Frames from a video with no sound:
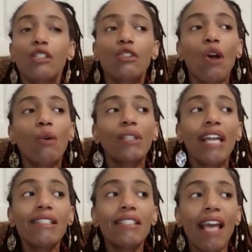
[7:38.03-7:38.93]
So,
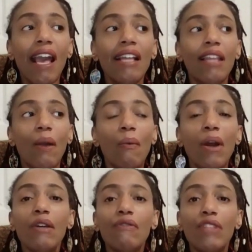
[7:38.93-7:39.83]
let's say that
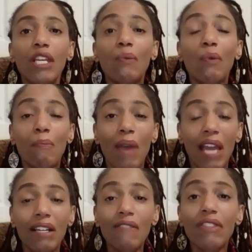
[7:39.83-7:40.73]
one of the
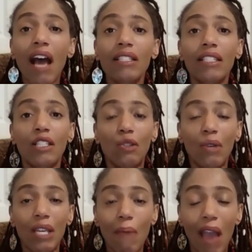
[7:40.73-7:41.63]
repetitive thoughts that you
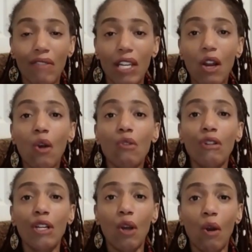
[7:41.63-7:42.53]
keep having
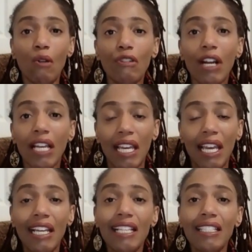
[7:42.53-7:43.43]
over and over
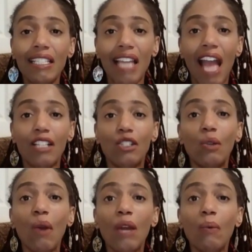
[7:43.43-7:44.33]
again is attached
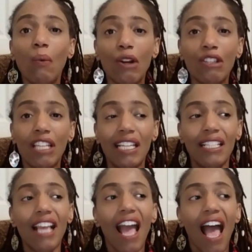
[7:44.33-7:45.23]
to
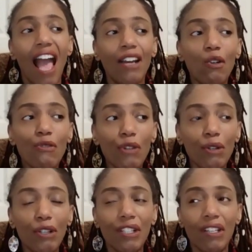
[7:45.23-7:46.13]
unworthiness. I don't
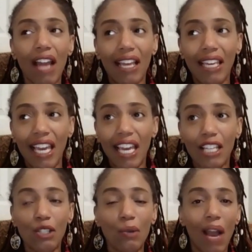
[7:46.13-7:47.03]
feel good. I
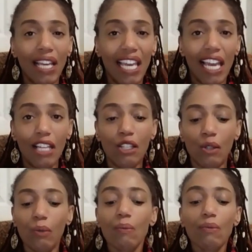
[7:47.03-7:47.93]
can't do. I can't do.